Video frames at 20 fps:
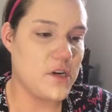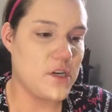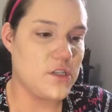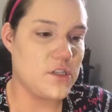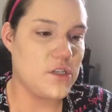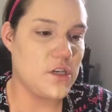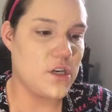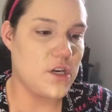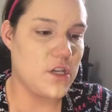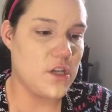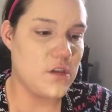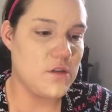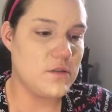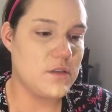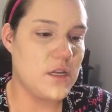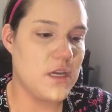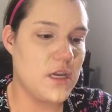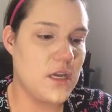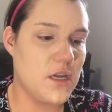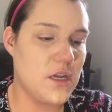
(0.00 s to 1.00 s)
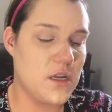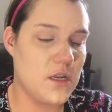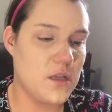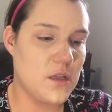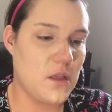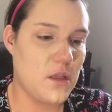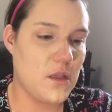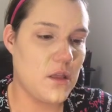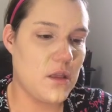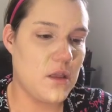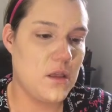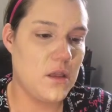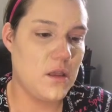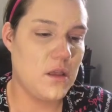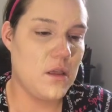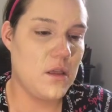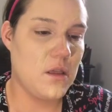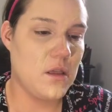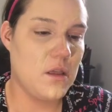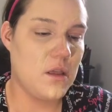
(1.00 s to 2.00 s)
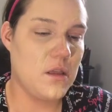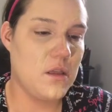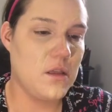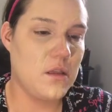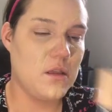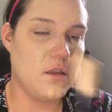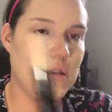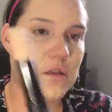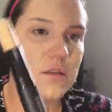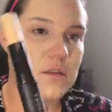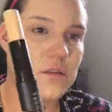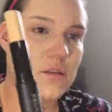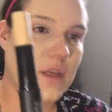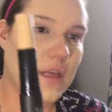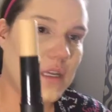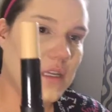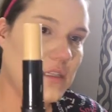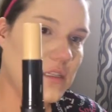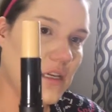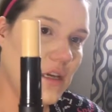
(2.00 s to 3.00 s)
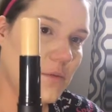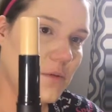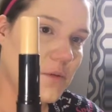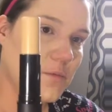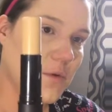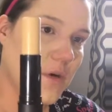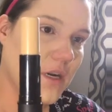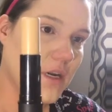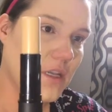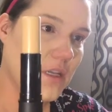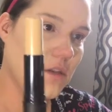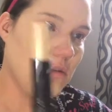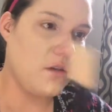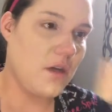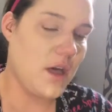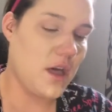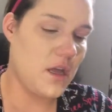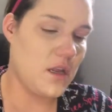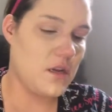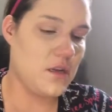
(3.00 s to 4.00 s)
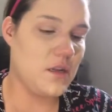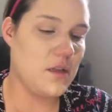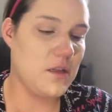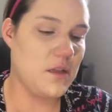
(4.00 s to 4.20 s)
I started using it. So that is how much product you get.